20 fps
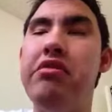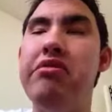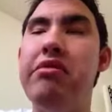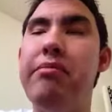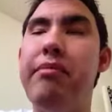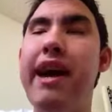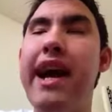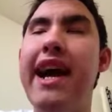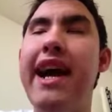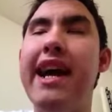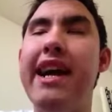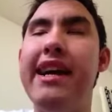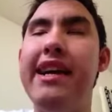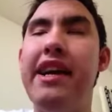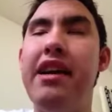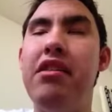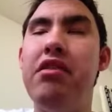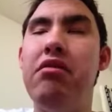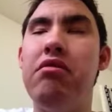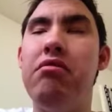to a Mac and
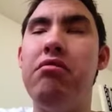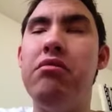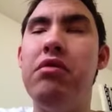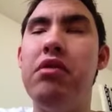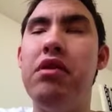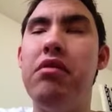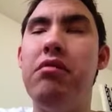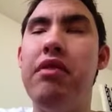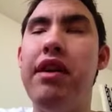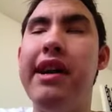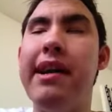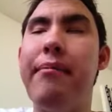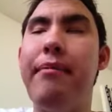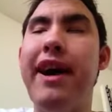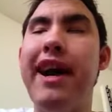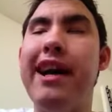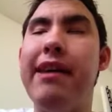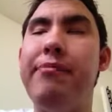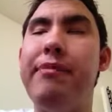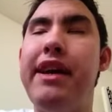you don't really want a
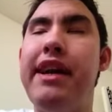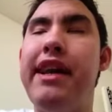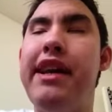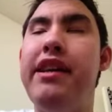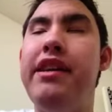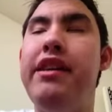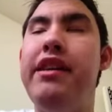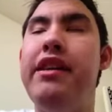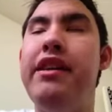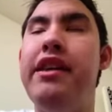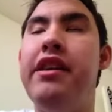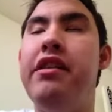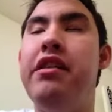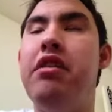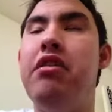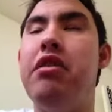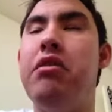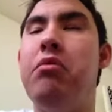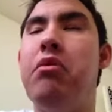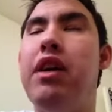Mac Mini and you
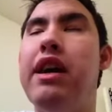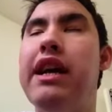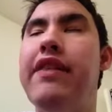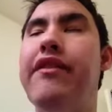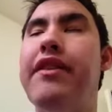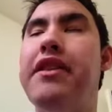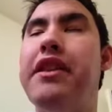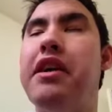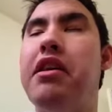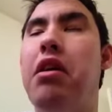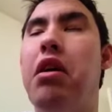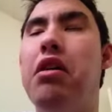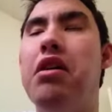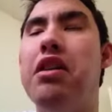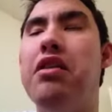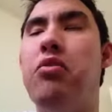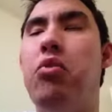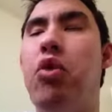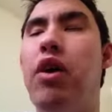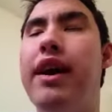know you want everything all
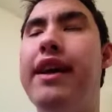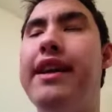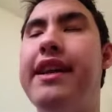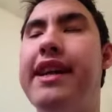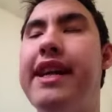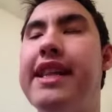in one,